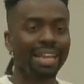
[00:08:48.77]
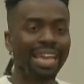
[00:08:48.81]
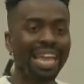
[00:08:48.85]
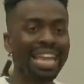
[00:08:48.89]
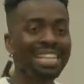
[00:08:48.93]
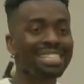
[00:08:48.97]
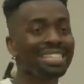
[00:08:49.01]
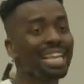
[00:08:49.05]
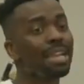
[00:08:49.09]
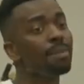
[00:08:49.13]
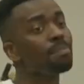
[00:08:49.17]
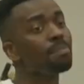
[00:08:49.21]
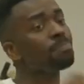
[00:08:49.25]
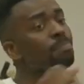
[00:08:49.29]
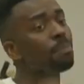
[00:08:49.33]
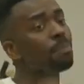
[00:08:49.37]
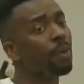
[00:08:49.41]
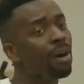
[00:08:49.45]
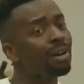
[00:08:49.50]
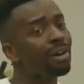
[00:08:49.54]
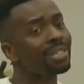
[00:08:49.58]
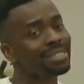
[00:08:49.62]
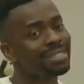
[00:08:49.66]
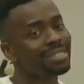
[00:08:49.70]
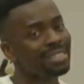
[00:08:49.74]
it's
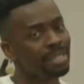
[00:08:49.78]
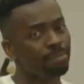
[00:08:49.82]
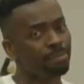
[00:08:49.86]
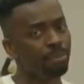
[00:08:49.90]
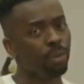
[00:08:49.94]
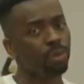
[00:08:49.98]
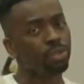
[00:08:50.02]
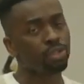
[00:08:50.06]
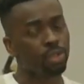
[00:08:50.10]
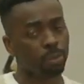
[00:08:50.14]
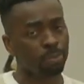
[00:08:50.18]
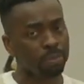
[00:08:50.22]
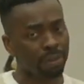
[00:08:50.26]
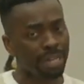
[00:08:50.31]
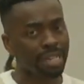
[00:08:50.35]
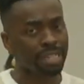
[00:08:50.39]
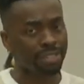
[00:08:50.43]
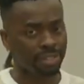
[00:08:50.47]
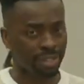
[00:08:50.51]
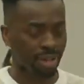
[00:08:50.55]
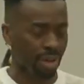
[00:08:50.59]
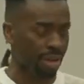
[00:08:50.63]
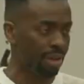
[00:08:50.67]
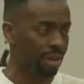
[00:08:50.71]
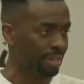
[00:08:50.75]
impossible to
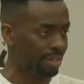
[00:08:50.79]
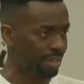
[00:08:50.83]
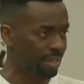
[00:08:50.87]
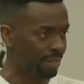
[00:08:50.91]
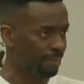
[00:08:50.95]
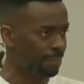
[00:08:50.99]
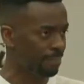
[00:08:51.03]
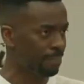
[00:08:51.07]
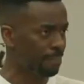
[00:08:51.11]
please God.